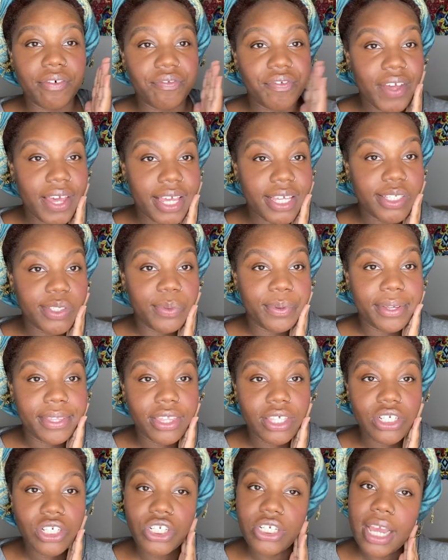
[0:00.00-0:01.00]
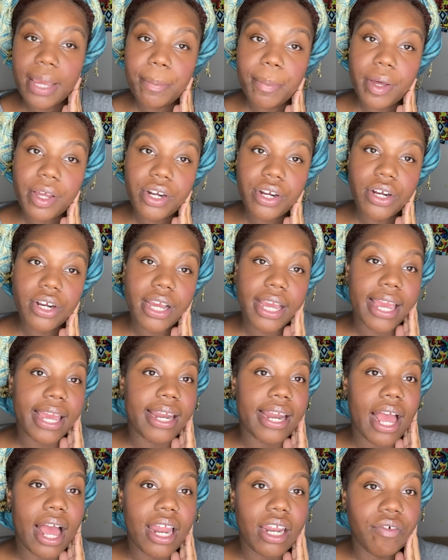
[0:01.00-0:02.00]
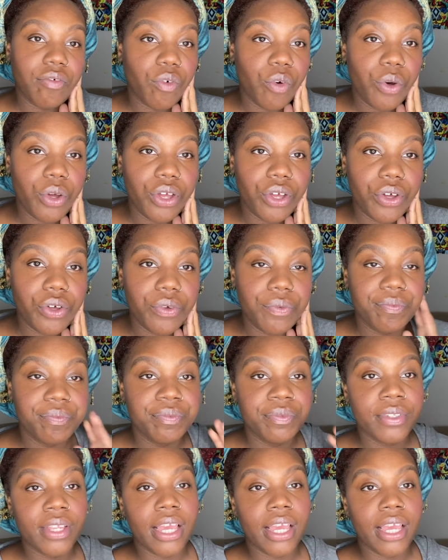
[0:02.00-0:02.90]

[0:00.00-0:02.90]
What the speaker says: face with shea butter and olive oil.